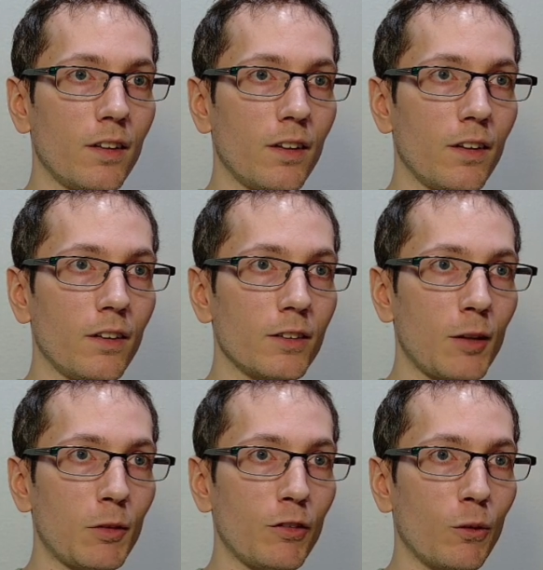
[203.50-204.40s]
There's a
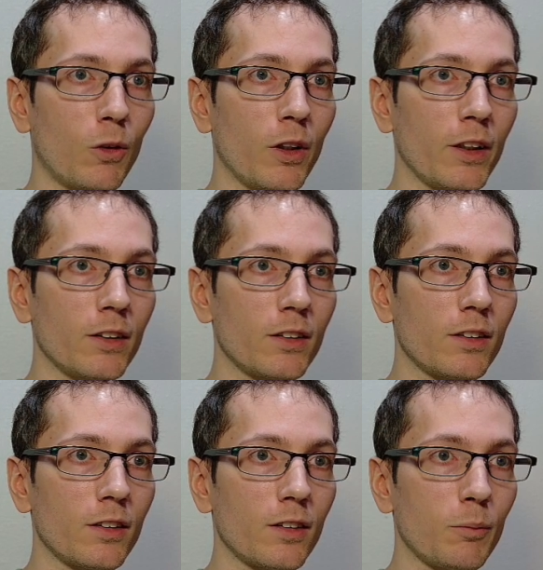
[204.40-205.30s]
couple different warnings
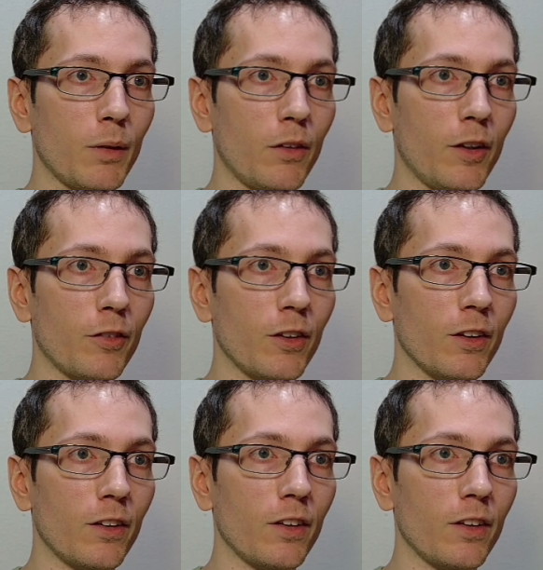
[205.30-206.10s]
about different